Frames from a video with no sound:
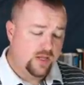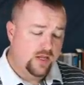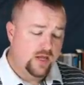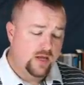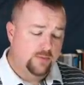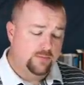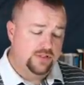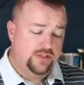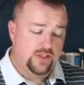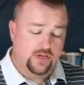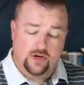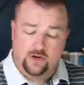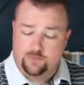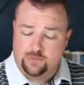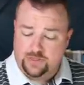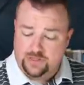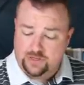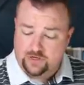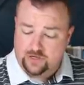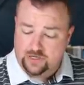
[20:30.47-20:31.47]
But
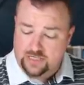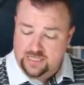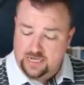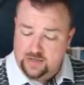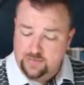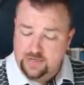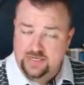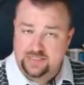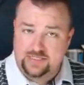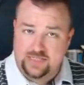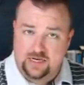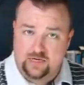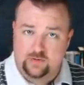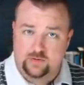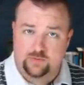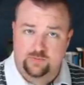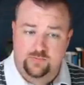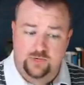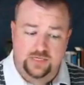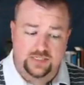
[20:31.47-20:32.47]
they're claiming is that it
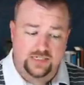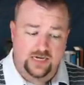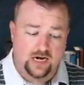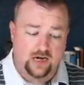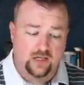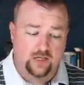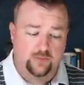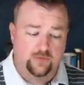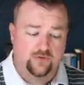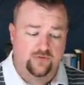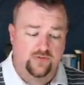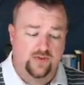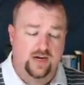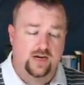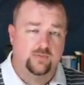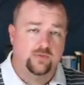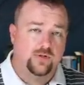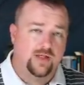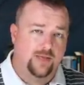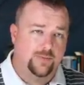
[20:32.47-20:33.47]
was entirely preventable.